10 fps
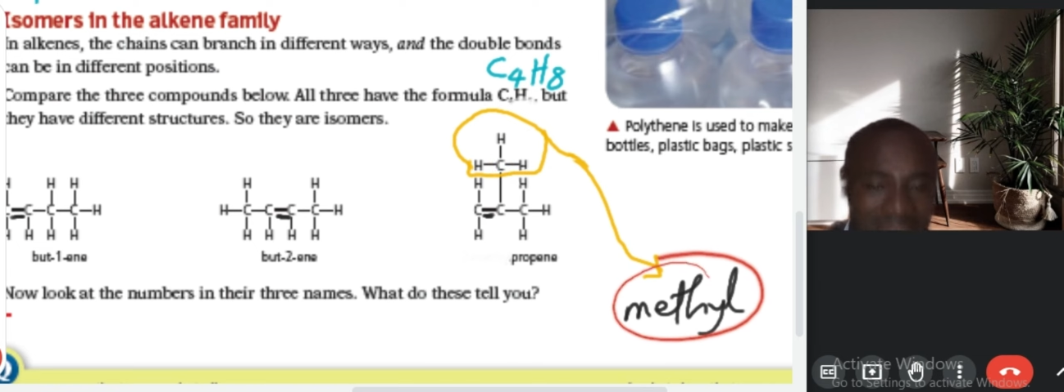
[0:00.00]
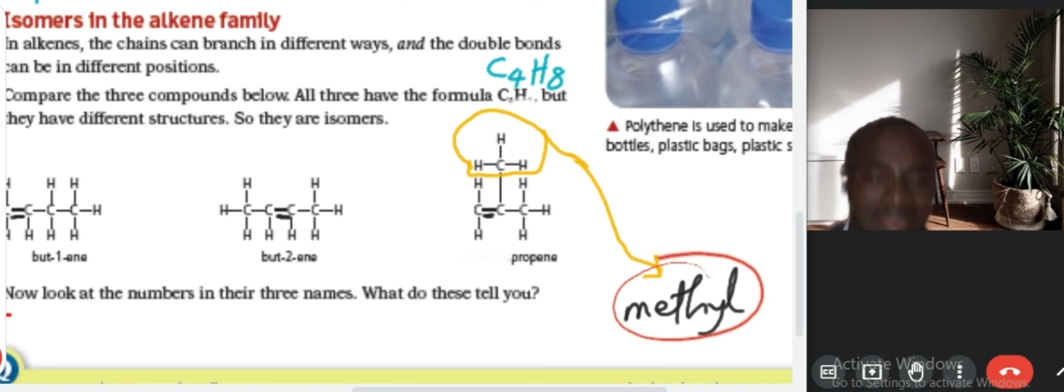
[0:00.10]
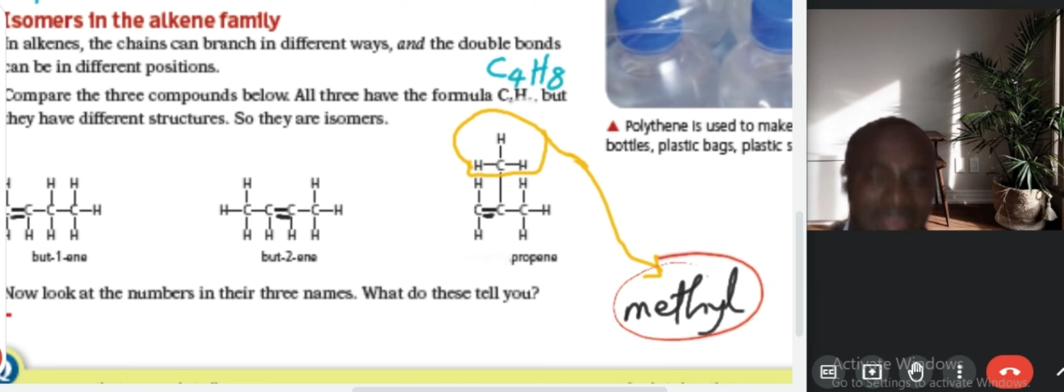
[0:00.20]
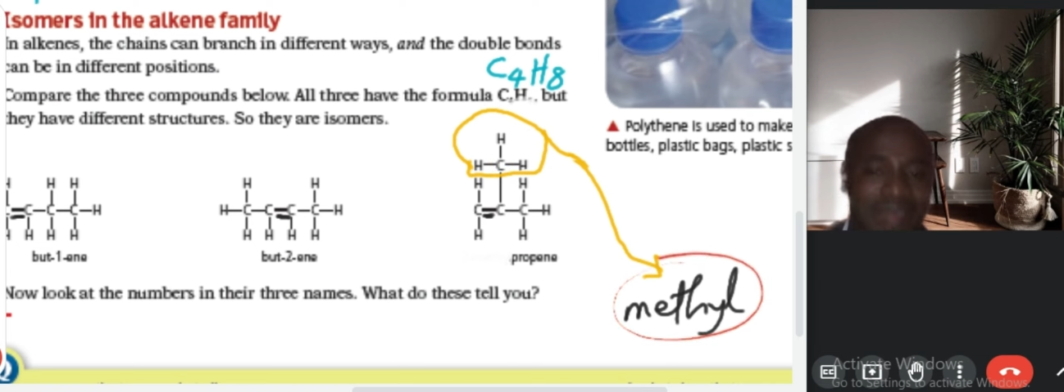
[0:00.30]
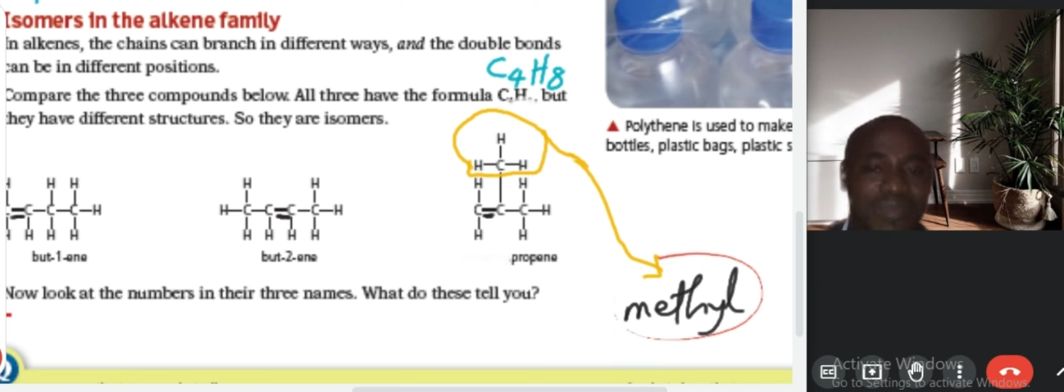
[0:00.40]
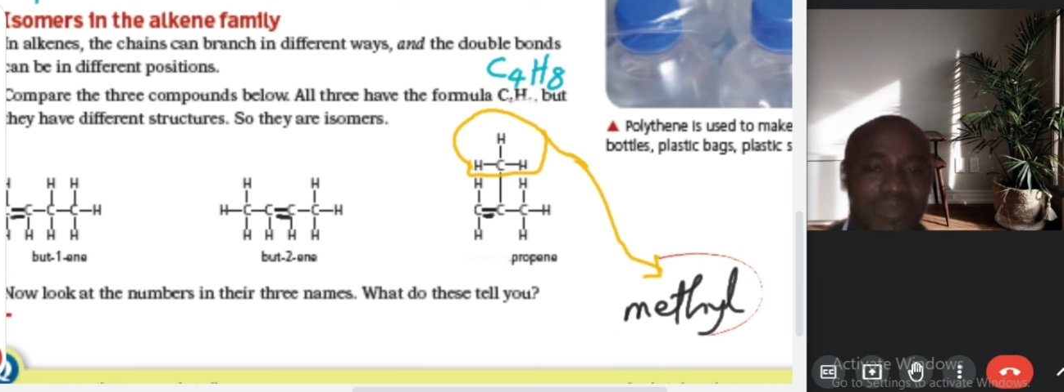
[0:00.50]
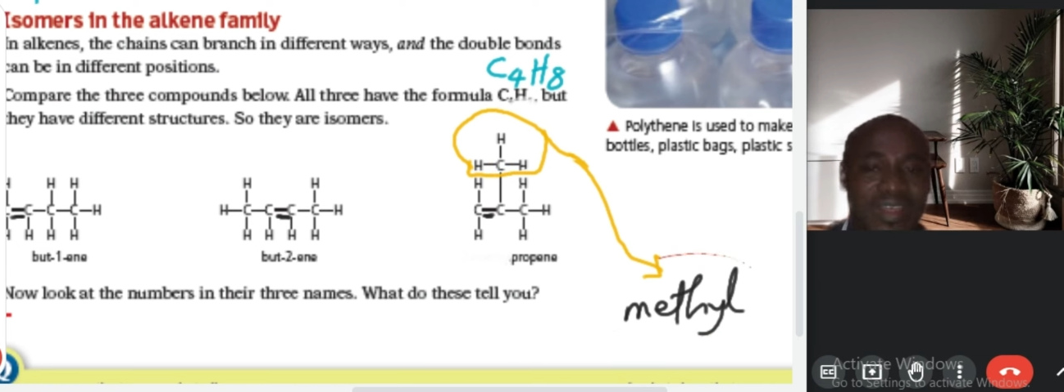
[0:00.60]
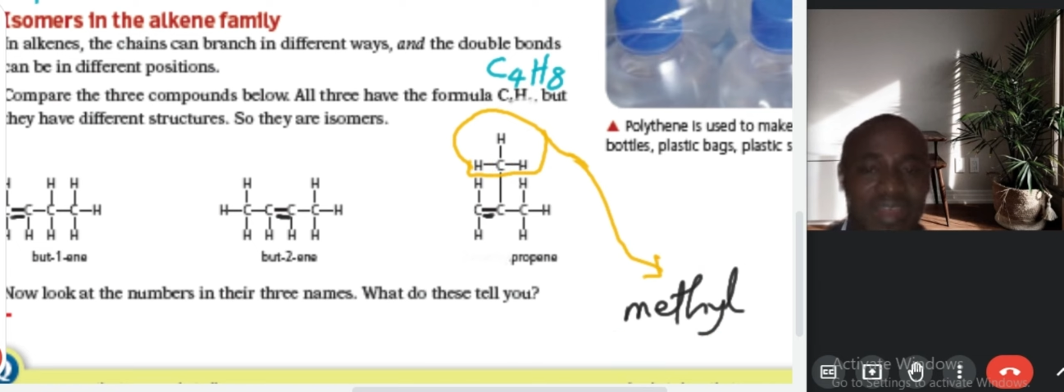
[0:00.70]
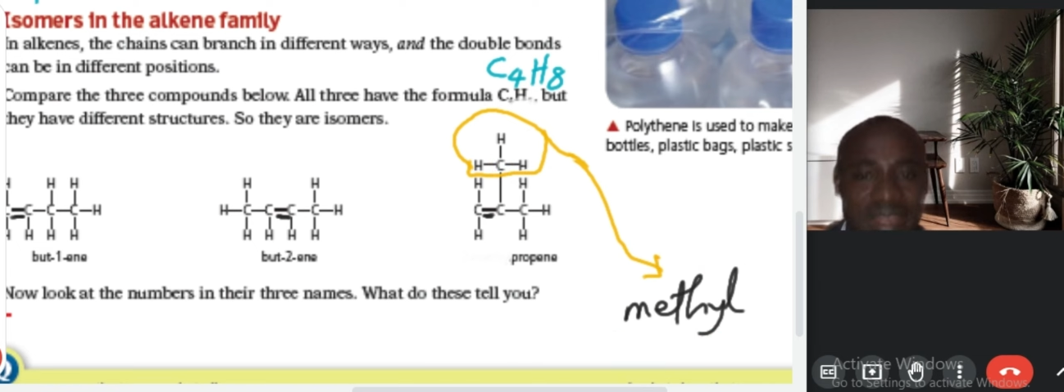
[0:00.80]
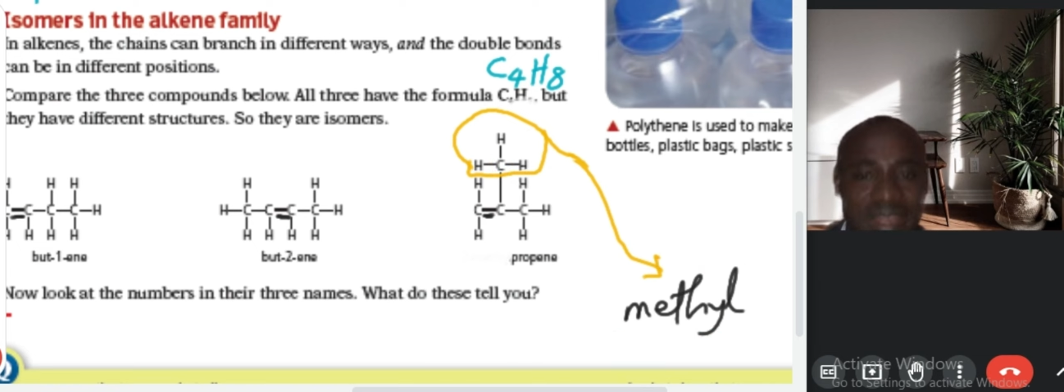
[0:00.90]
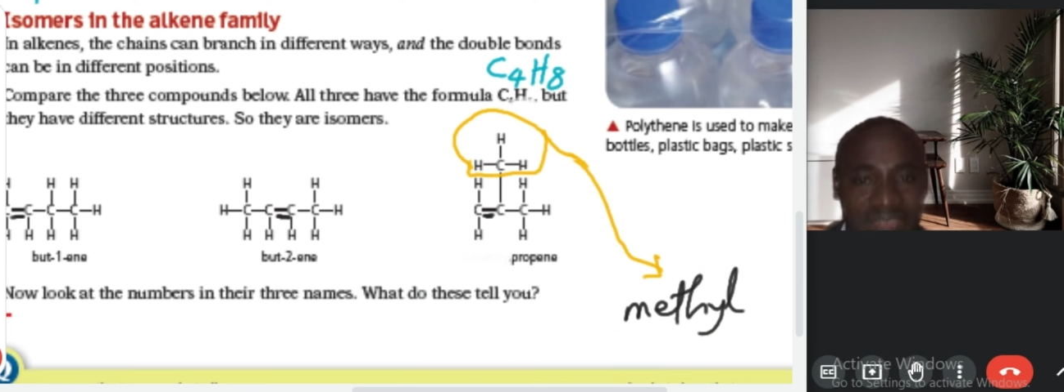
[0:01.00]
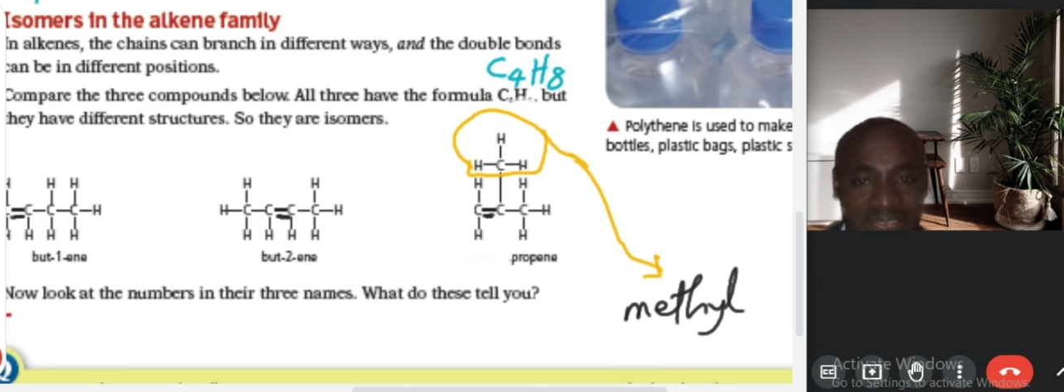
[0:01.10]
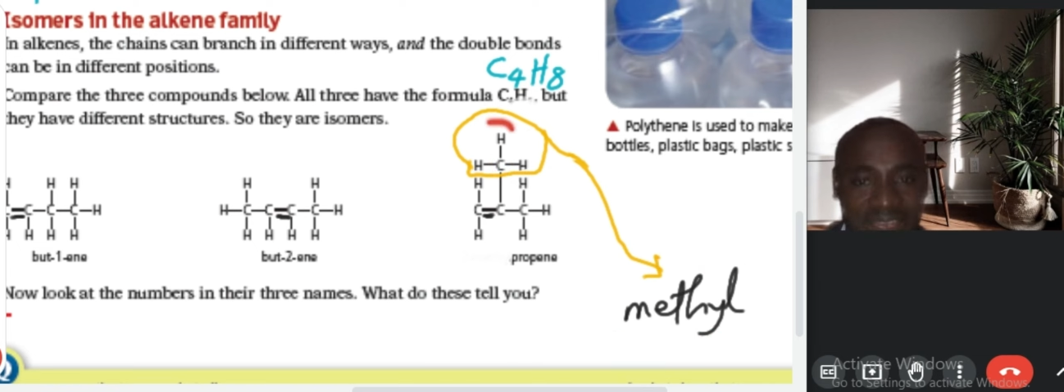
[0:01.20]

but it's a methyl,